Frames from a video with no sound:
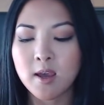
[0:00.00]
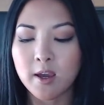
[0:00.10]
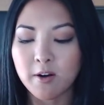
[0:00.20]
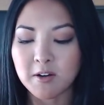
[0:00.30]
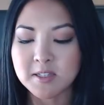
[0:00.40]

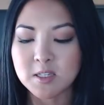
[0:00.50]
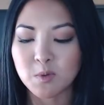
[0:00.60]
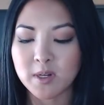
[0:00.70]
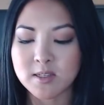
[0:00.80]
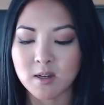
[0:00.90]
And honestly,
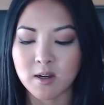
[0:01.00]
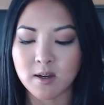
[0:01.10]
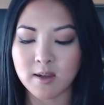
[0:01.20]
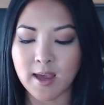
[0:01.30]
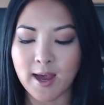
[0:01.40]
when I
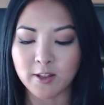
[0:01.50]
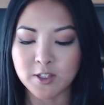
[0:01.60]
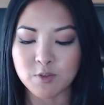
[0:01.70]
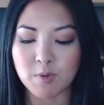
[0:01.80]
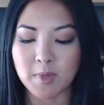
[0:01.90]
saw
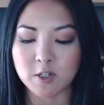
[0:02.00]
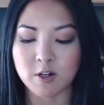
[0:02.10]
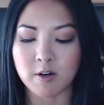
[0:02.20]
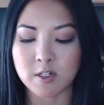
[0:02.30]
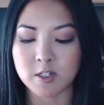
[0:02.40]
Alex from
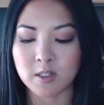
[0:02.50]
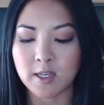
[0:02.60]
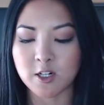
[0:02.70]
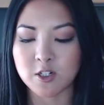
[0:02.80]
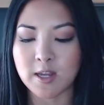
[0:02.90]
HRH
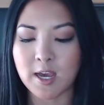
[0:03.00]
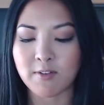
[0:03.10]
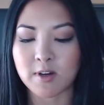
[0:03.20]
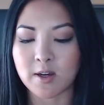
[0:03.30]
Collection have it,